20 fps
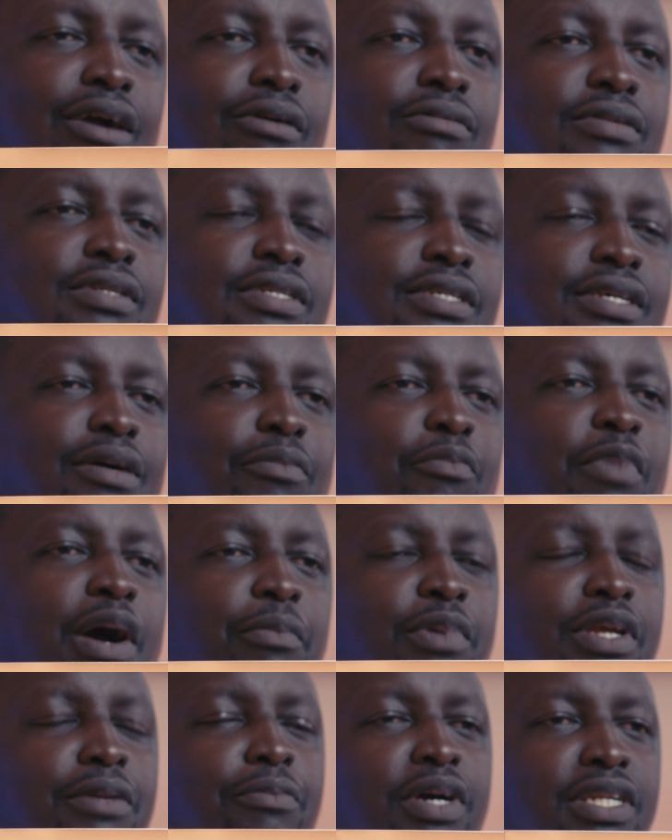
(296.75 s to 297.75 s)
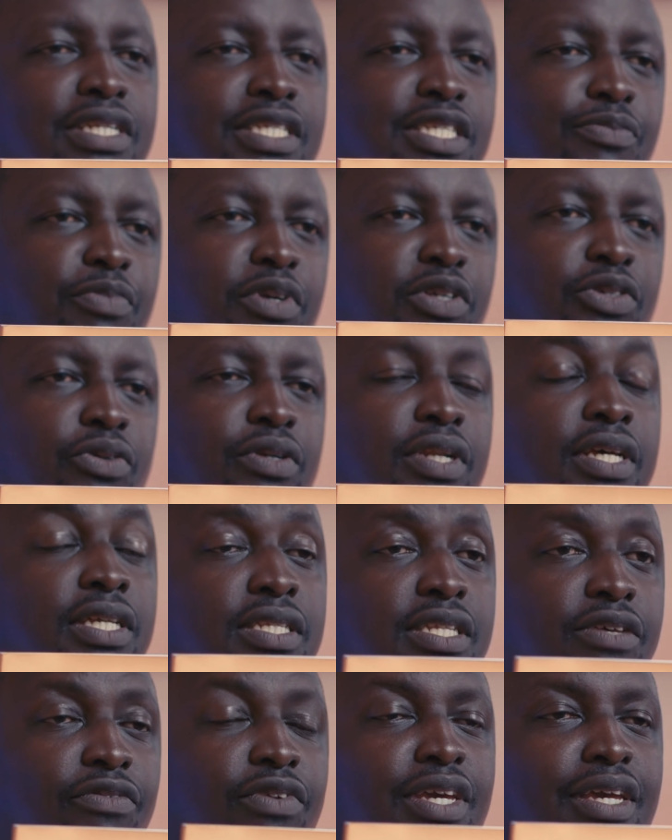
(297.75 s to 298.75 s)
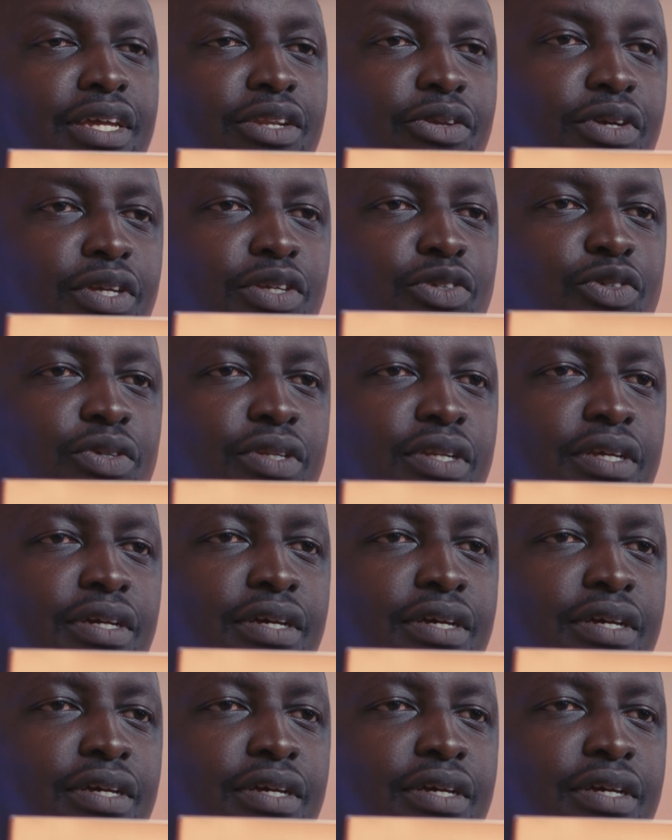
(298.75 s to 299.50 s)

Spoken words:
out public participation and civic education,